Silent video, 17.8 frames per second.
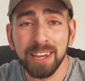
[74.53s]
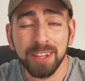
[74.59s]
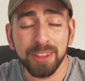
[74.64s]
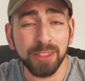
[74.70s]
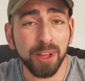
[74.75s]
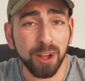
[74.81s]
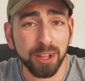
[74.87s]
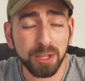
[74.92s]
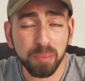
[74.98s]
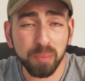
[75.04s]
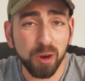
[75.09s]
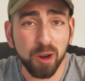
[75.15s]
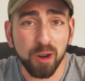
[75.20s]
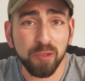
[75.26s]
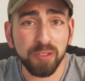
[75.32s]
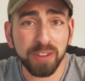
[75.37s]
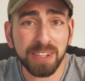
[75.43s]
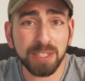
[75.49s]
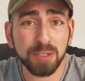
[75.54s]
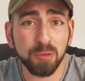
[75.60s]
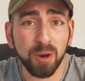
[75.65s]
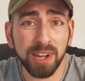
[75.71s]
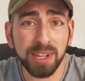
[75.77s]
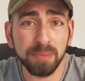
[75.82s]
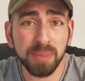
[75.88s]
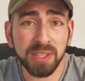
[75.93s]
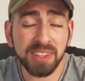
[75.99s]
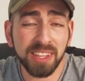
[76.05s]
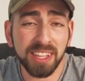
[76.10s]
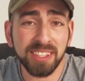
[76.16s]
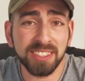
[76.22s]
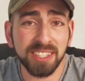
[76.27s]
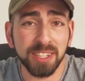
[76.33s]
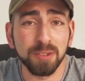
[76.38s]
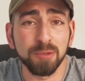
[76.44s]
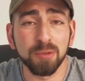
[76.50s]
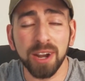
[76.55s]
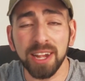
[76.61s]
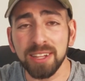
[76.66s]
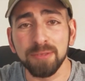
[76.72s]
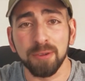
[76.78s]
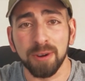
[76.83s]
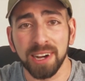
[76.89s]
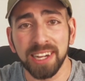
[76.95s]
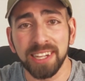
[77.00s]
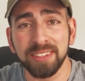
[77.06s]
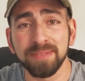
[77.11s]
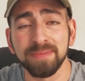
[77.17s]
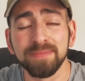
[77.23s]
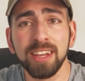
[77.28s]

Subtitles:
Not a perfect one, but they did run one.